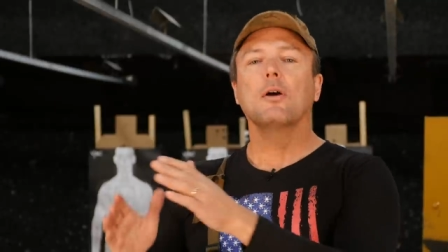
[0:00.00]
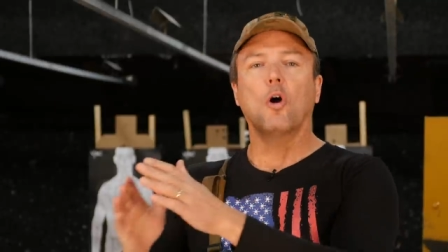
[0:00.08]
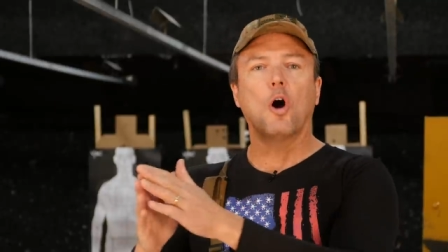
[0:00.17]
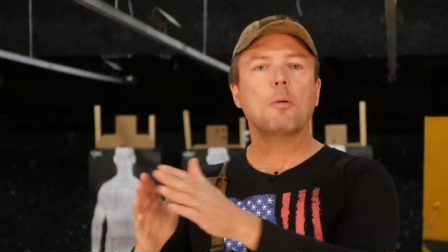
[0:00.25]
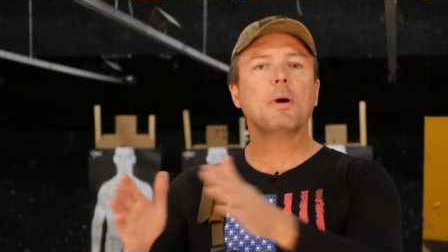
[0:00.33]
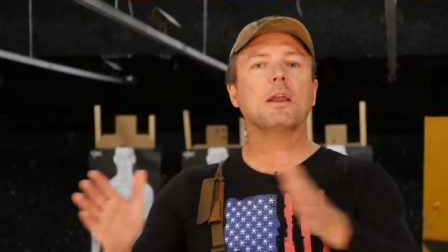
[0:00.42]

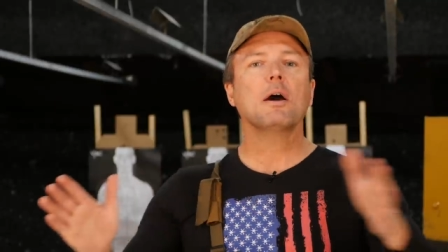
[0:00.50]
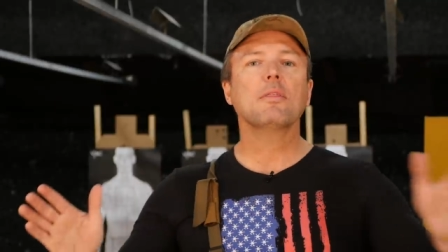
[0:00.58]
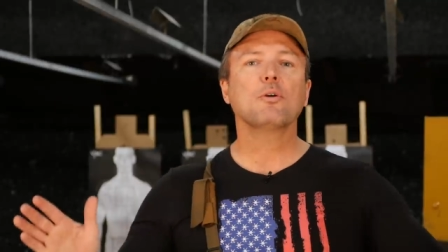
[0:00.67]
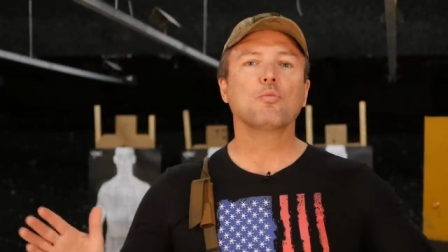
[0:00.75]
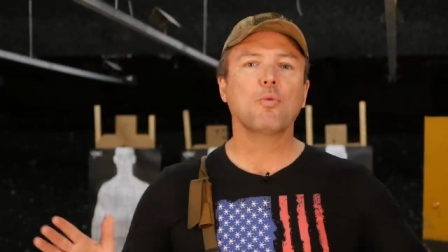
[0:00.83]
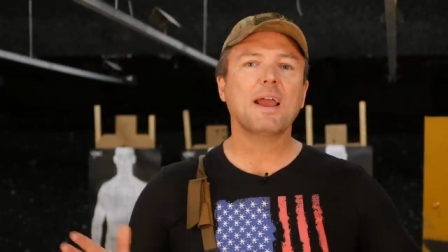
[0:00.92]
All my
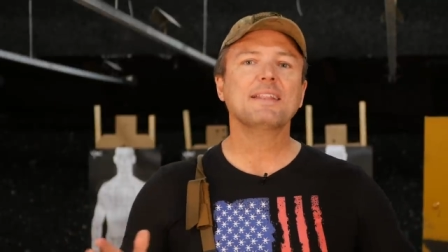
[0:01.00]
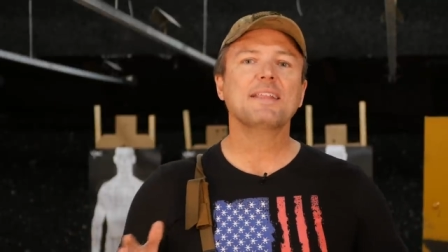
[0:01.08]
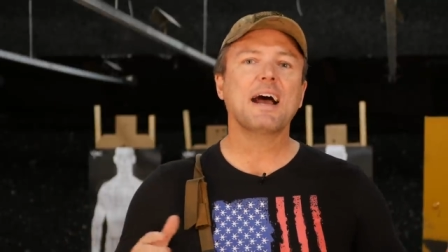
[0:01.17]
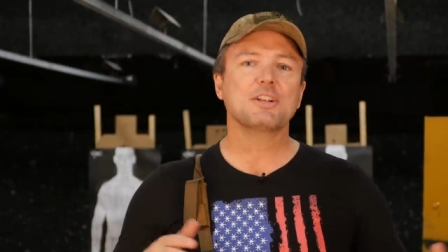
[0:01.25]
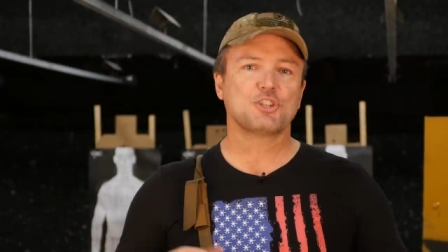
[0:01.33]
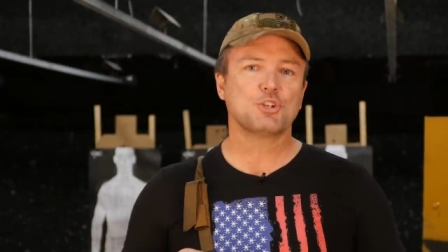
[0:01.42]
other red
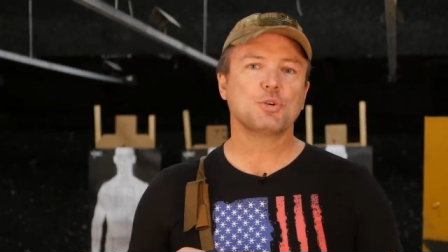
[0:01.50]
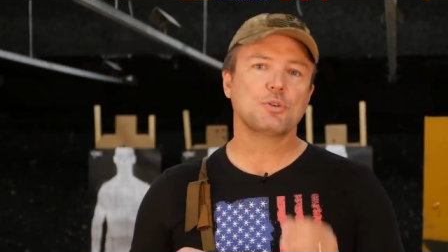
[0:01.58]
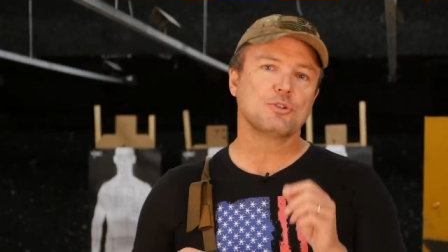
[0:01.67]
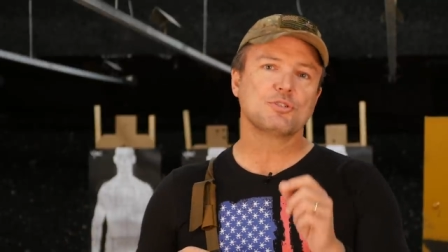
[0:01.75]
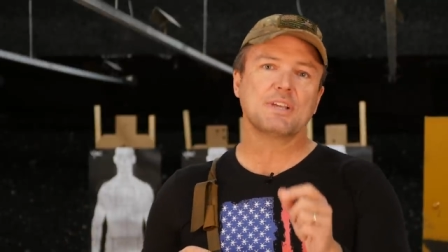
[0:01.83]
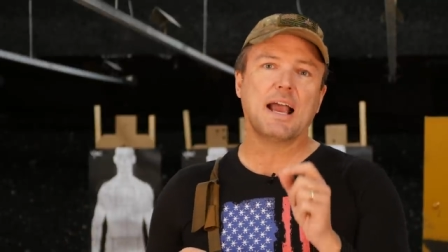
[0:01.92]
dot
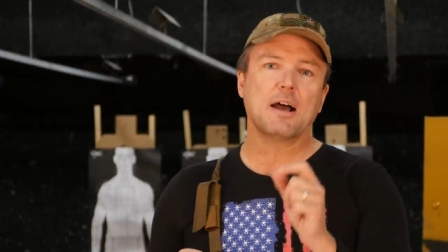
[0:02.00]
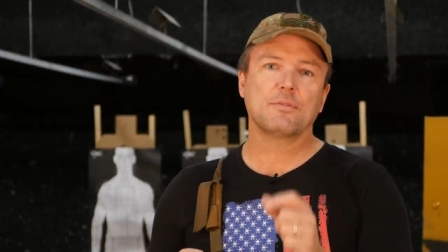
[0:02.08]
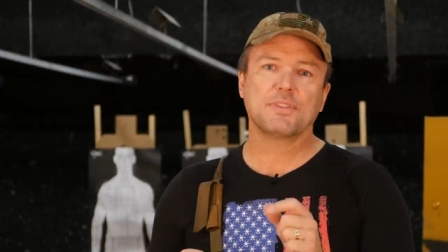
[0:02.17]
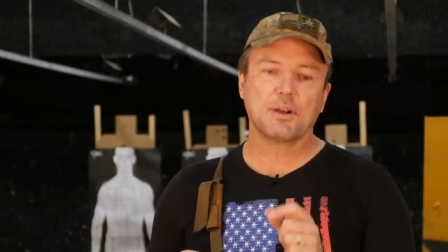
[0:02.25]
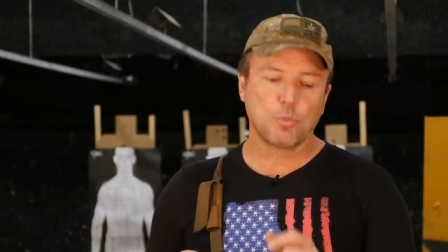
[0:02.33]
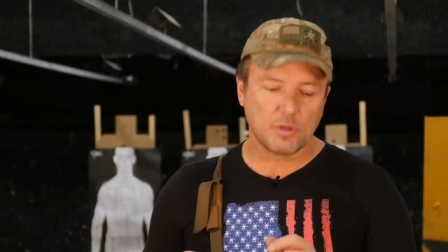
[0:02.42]
shooters
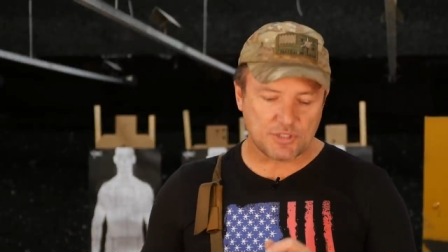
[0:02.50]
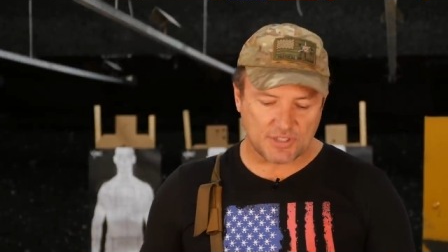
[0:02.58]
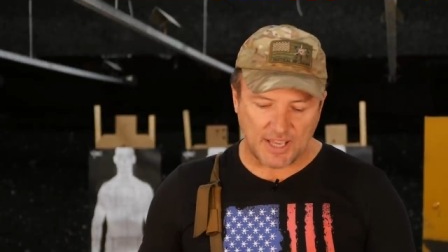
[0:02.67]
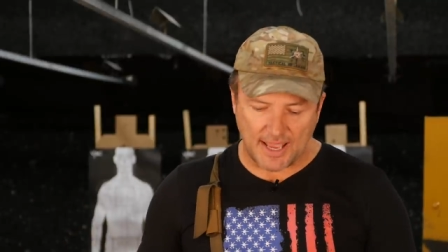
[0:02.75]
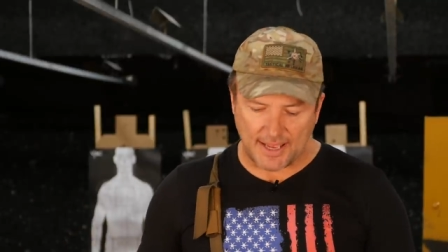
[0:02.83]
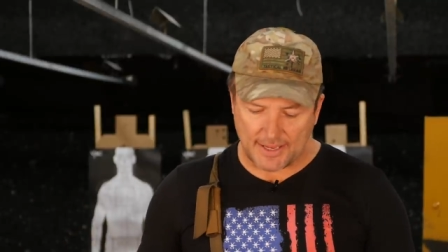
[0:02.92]
out there will
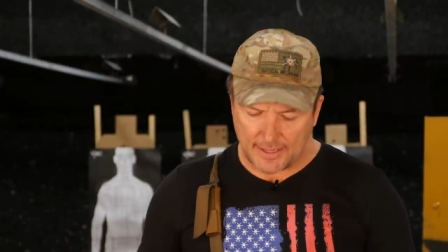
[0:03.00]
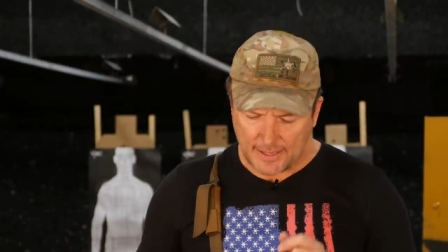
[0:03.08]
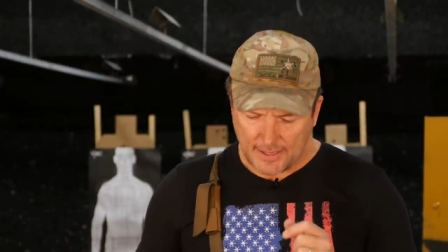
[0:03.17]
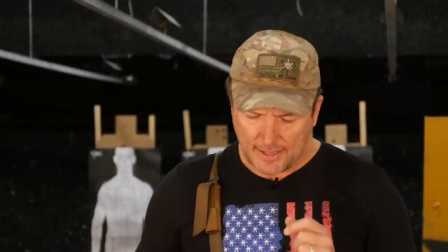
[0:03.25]
say,